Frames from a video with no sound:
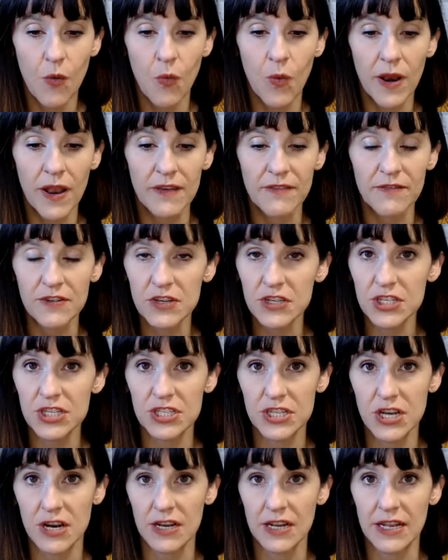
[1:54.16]
when I first
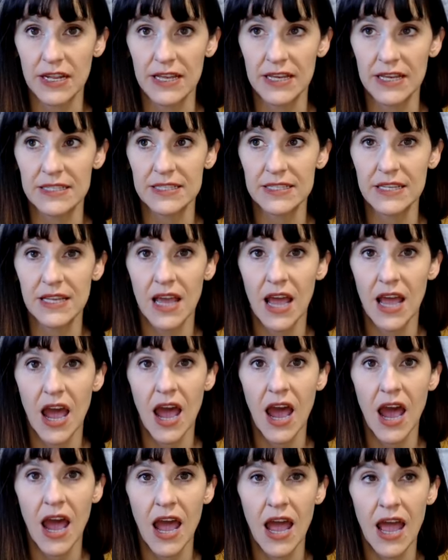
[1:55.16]
started it,
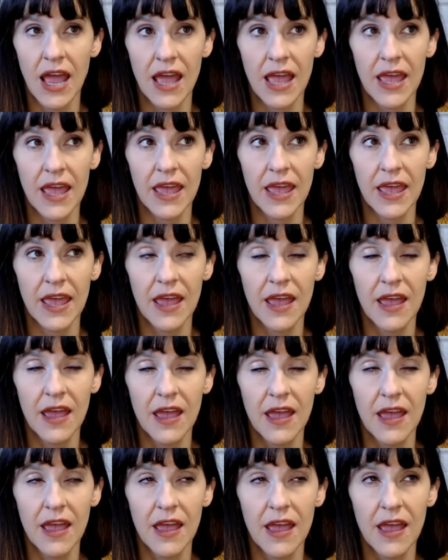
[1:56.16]
I
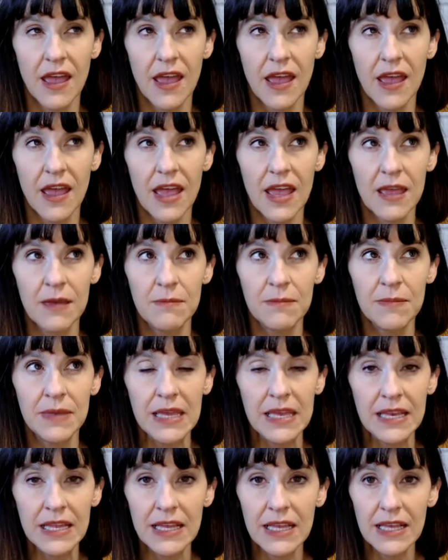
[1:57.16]

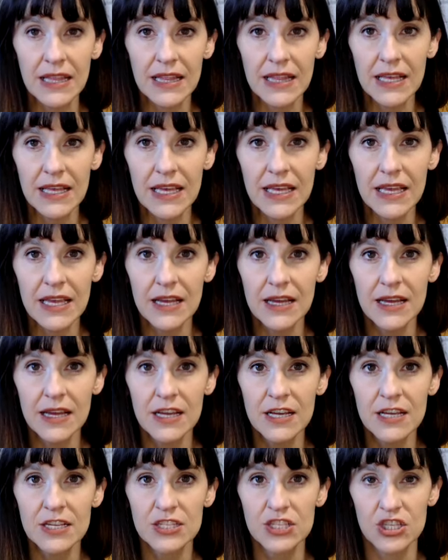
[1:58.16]
immediately
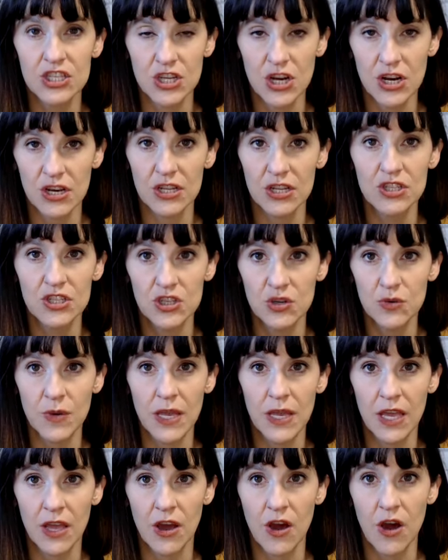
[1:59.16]
started
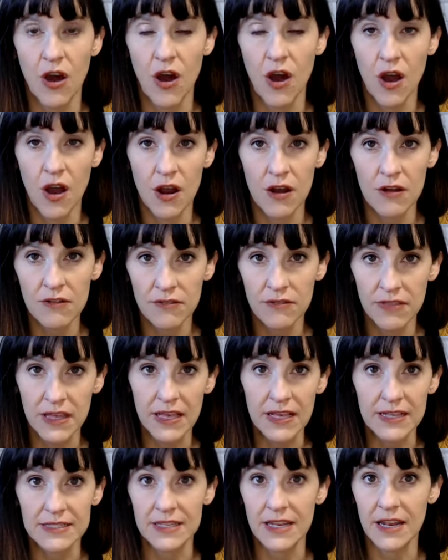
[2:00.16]
doing hard
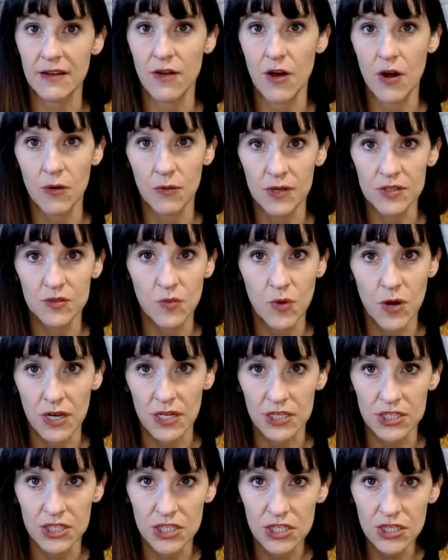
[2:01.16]
things that I'd always
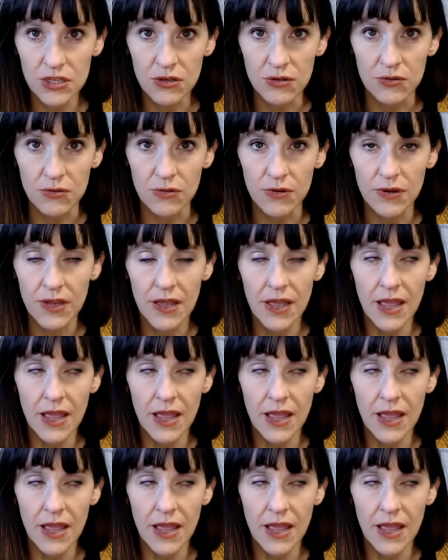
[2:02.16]
wanted to do.